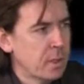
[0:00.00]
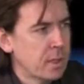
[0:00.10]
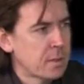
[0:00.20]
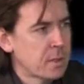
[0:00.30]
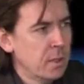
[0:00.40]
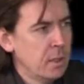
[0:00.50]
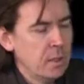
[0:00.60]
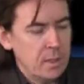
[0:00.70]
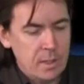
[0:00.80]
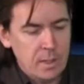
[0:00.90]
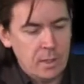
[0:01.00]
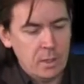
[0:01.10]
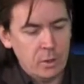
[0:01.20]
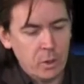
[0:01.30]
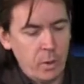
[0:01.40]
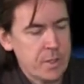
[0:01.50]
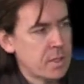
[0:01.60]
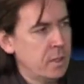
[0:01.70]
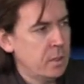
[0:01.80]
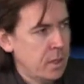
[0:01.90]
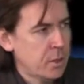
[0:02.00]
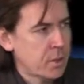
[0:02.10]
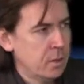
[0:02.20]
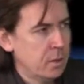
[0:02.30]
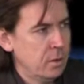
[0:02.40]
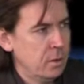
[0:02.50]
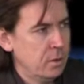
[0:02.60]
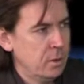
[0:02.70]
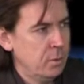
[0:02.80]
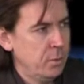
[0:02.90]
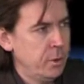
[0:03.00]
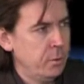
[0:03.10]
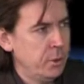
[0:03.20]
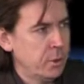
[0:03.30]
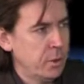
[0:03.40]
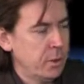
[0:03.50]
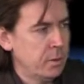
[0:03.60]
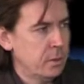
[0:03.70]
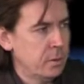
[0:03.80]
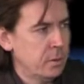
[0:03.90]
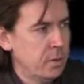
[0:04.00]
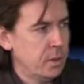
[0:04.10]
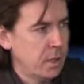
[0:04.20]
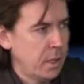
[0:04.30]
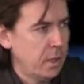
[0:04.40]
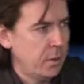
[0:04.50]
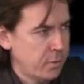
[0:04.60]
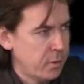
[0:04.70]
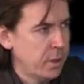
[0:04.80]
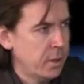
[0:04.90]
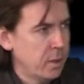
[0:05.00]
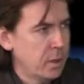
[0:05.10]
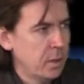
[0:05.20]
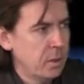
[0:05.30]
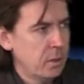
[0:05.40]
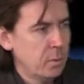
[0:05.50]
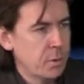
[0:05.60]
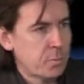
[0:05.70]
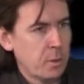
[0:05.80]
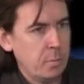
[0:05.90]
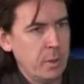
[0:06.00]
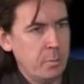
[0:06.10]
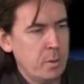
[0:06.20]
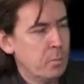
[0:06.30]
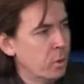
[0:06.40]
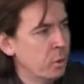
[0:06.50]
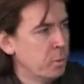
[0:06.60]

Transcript: it that. Yes, I think. And Quest International, who you joined in '93, was probably a bit more